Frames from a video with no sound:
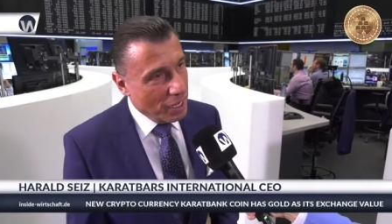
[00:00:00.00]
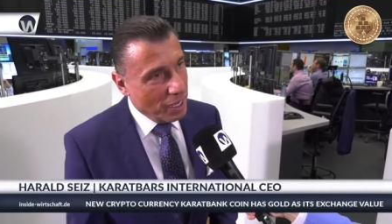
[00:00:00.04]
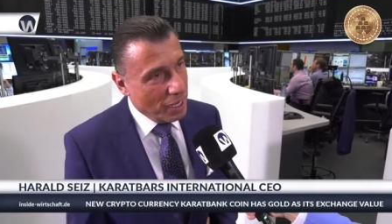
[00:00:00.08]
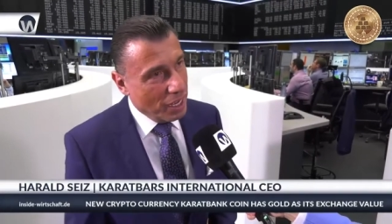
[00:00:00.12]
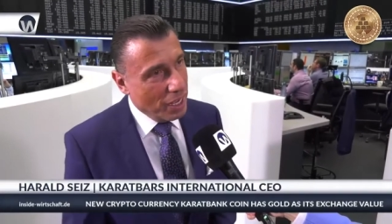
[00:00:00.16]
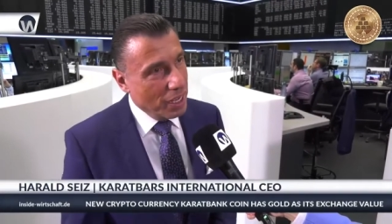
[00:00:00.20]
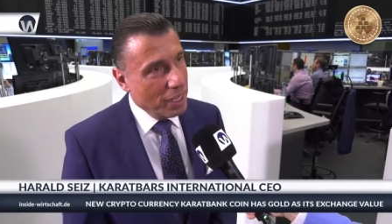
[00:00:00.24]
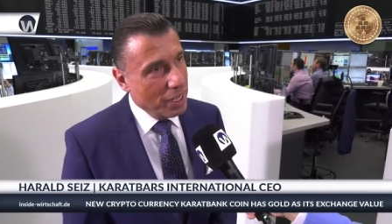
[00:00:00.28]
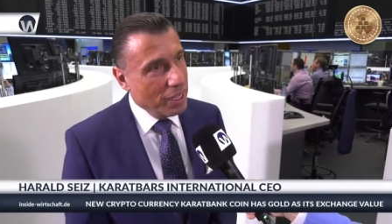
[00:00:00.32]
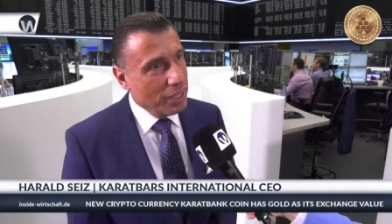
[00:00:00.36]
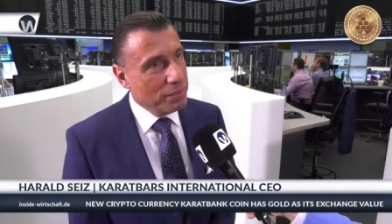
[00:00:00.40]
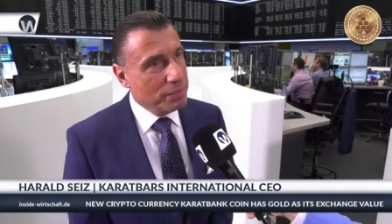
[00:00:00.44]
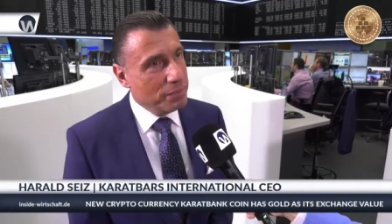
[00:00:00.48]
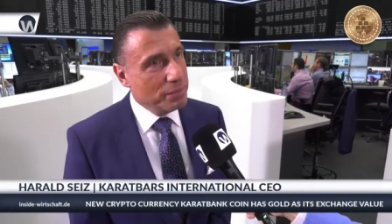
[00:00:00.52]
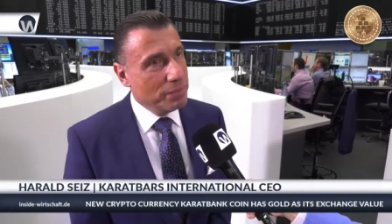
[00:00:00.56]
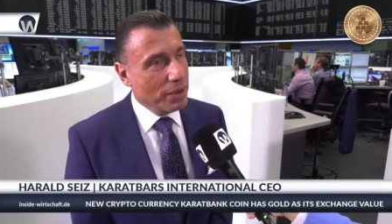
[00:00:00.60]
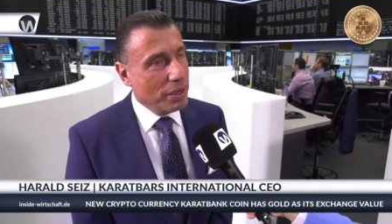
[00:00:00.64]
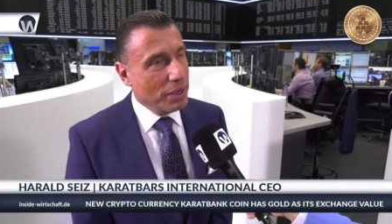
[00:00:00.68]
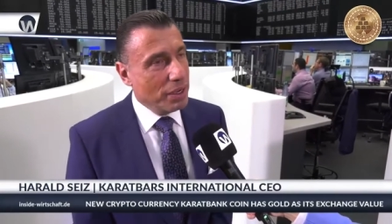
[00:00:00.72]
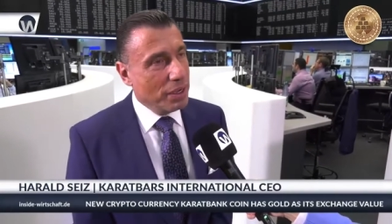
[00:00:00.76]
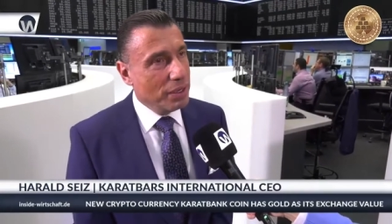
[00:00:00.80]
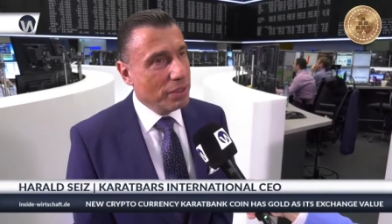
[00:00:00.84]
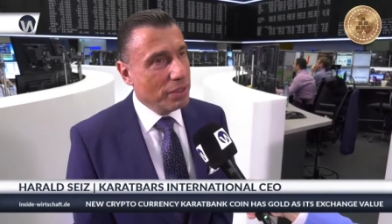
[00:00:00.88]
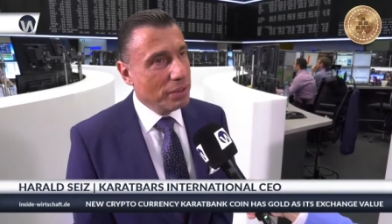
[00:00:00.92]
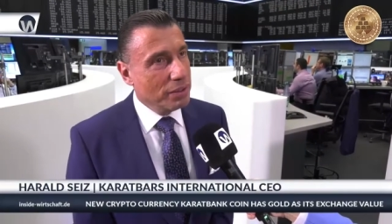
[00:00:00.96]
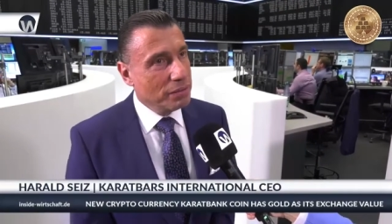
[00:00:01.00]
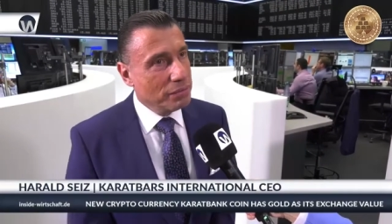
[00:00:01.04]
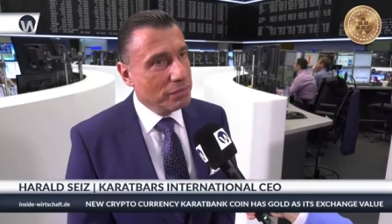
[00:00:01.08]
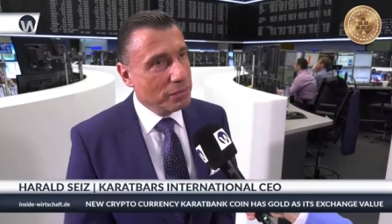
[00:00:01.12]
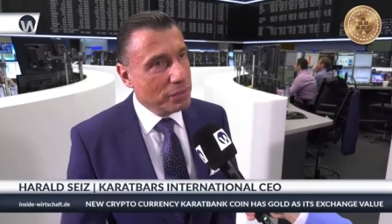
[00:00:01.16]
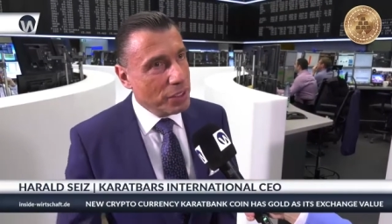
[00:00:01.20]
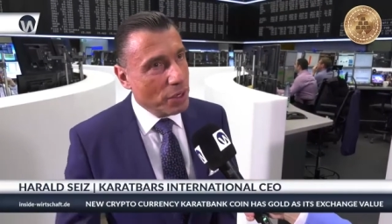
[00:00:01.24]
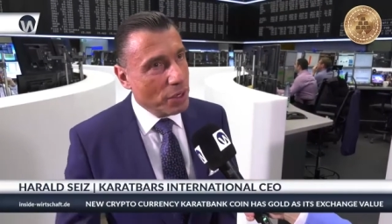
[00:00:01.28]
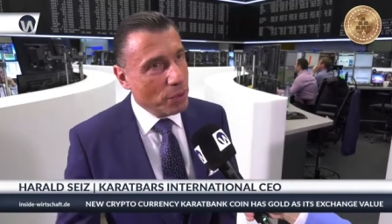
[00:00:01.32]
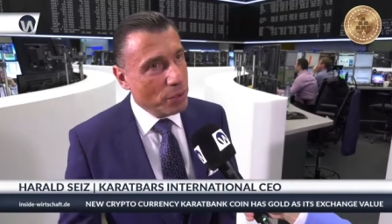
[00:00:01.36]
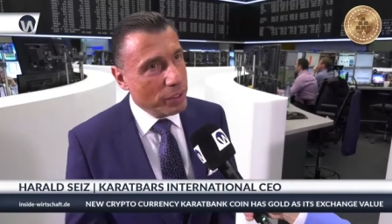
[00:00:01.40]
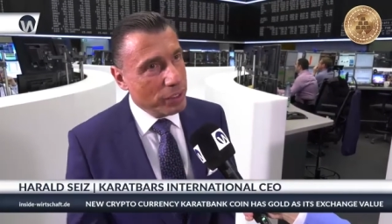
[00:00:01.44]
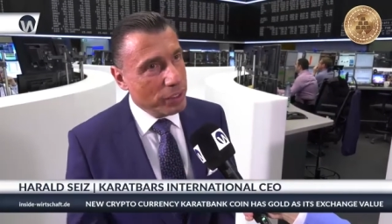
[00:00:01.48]
I uh,
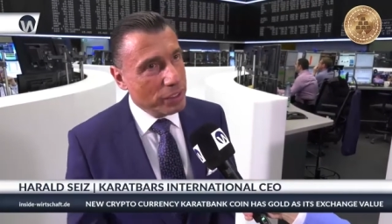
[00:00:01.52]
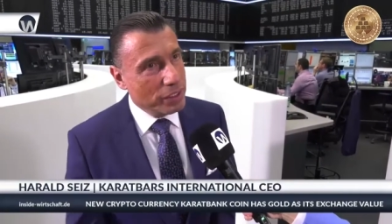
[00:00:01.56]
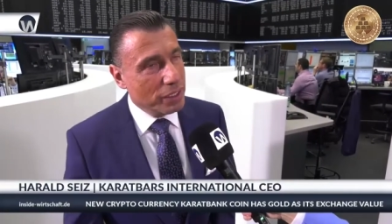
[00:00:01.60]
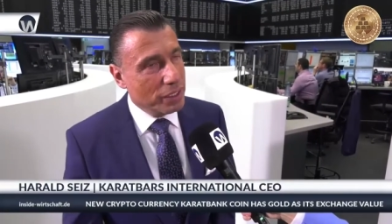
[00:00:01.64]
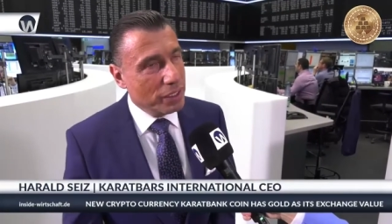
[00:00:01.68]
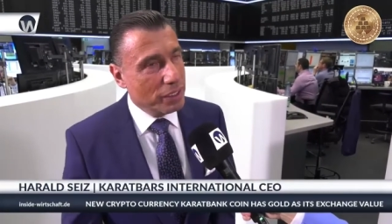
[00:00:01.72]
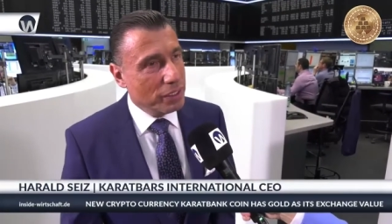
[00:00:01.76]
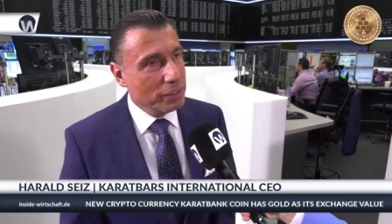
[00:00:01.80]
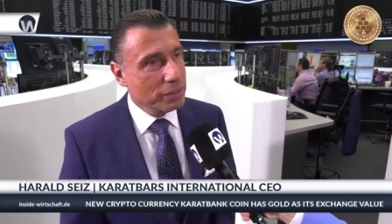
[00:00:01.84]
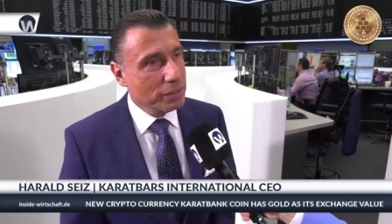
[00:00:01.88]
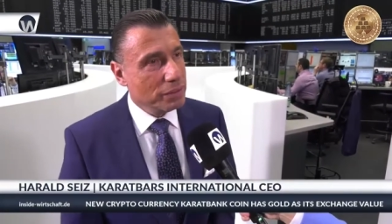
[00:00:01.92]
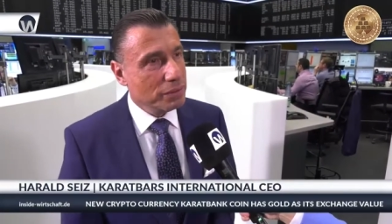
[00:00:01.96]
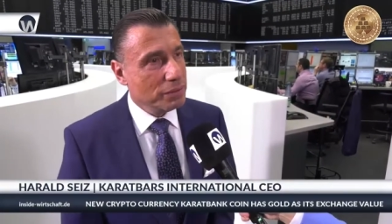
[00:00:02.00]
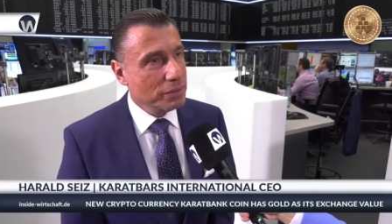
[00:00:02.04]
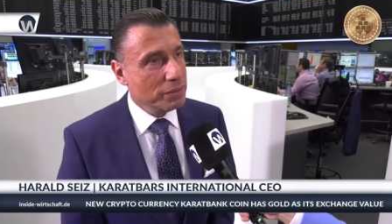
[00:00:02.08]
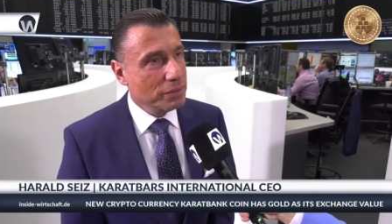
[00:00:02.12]
go in the